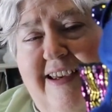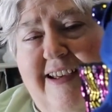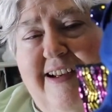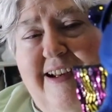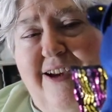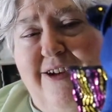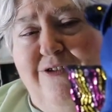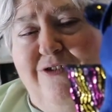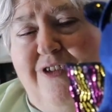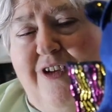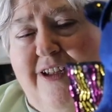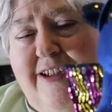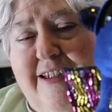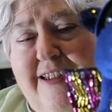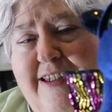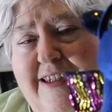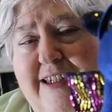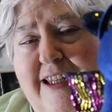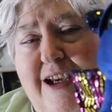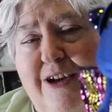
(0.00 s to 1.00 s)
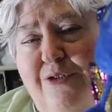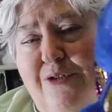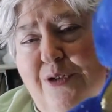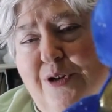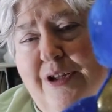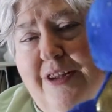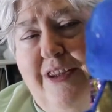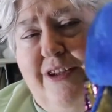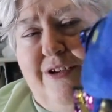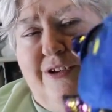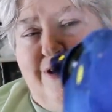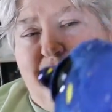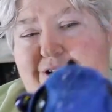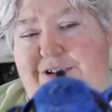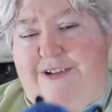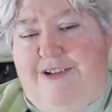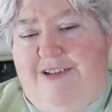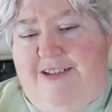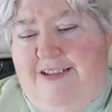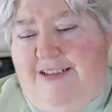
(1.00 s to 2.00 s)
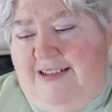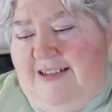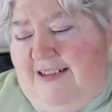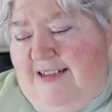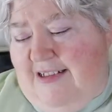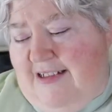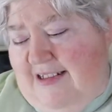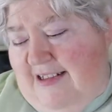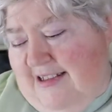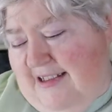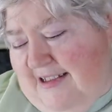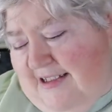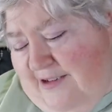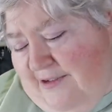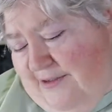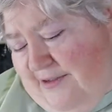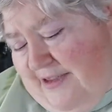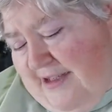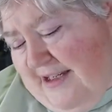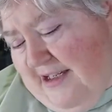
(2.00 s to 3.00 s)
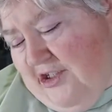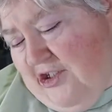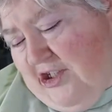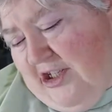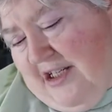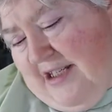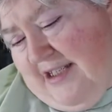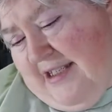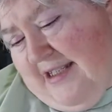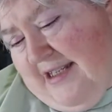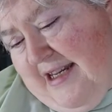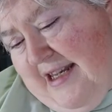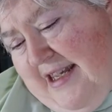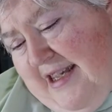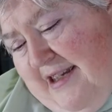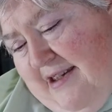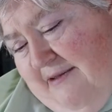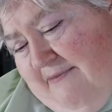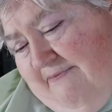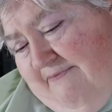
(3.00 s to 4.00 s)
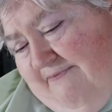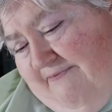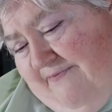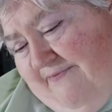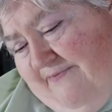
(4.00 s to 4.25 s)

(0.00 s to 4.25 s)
and I fell in love with her. I don't think she has a name.